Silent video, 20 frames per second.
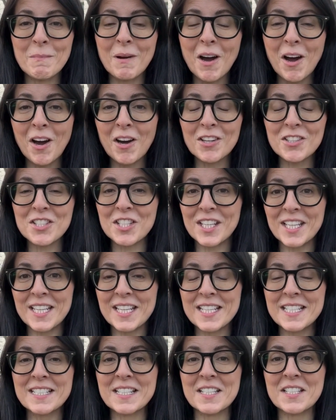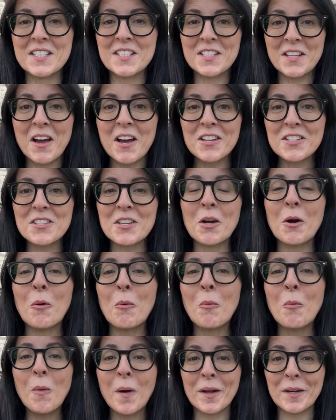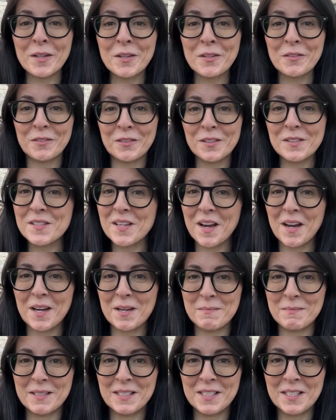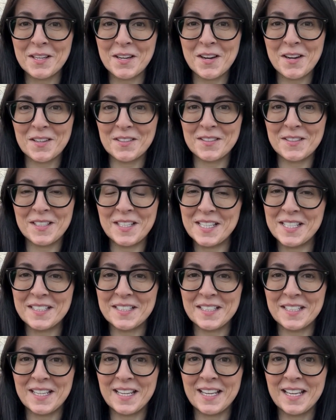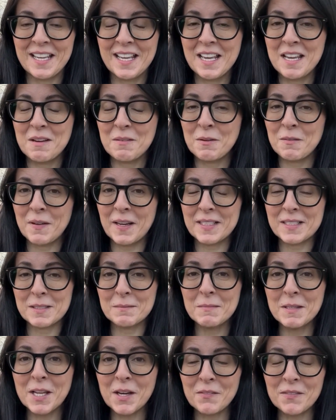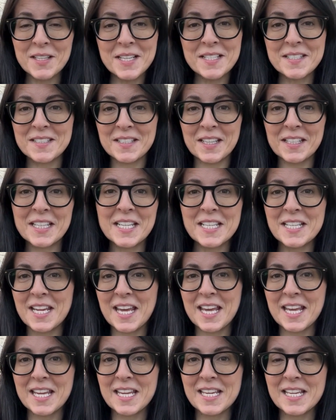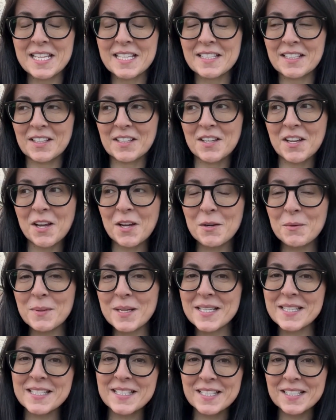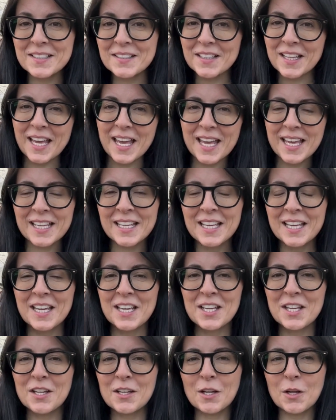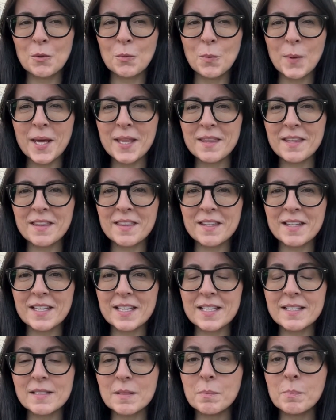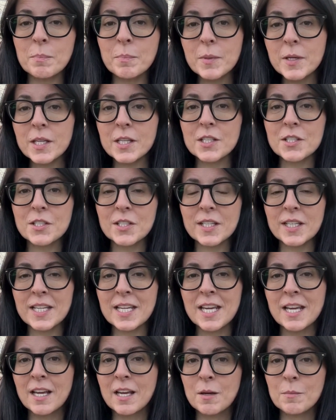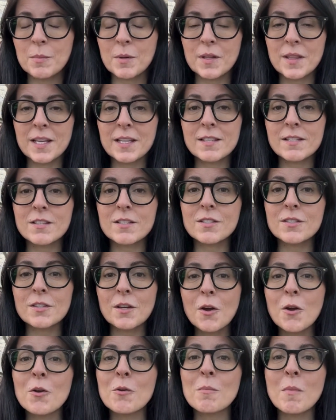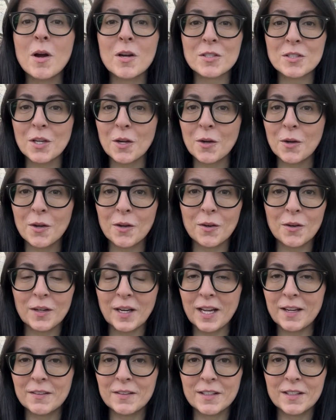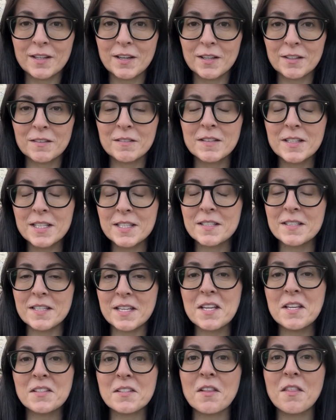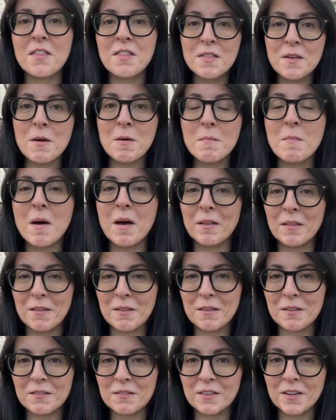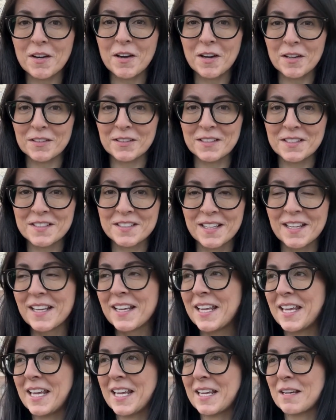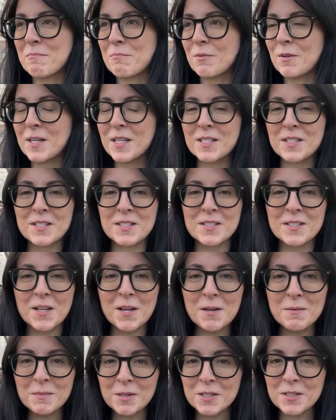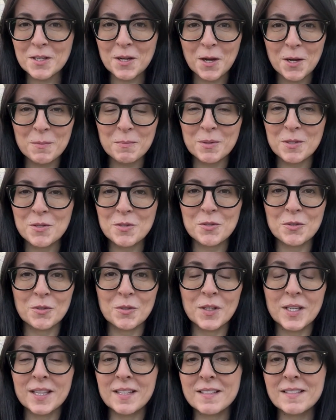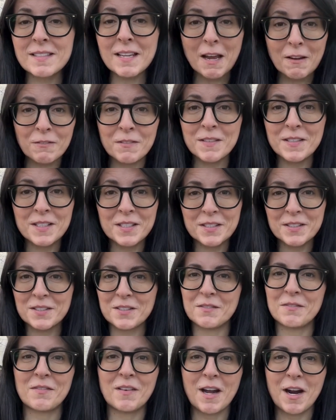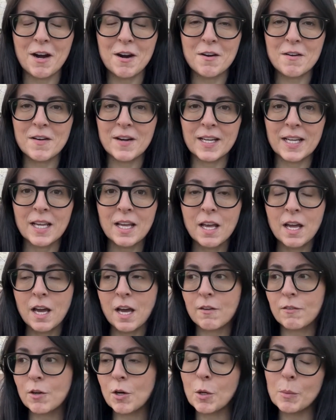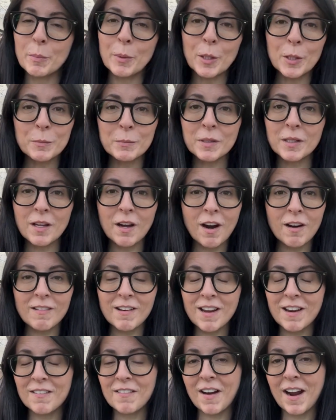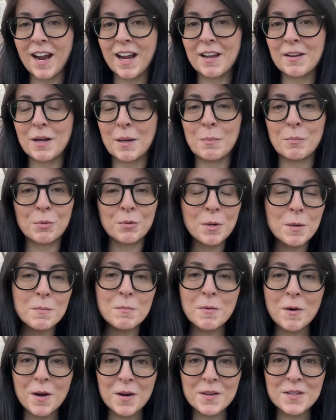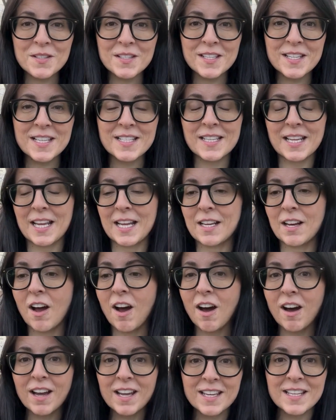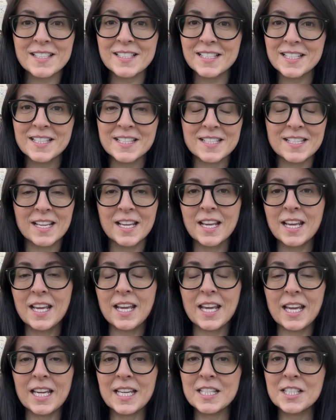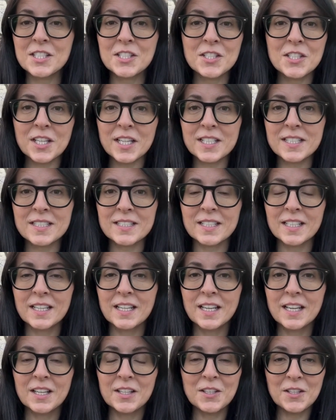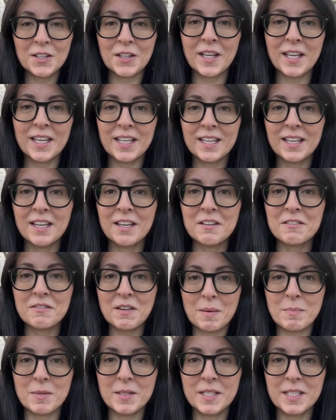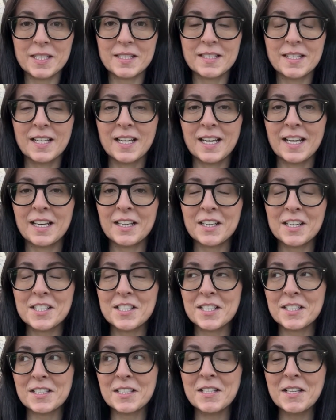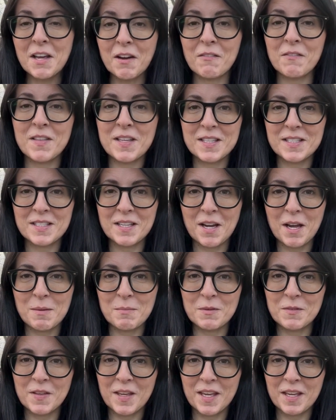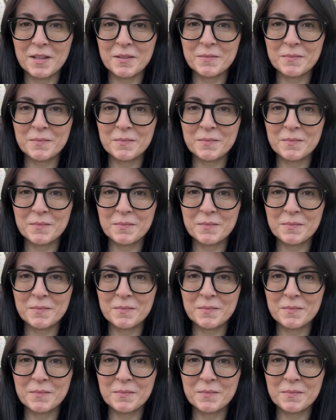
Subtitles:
March is such a wonderful time in the garden, isn't it? We've had some lovely sunny days. I know we're still getting, weather that is a bit chilly, but there's so much going on out in the garden. This is the month for gardeners. It brings so much hope and joy. The daffodils are flowering. I've got pulmonaria out and primroses and hyacinths. It's just looking fabulous, and I just love this time of year.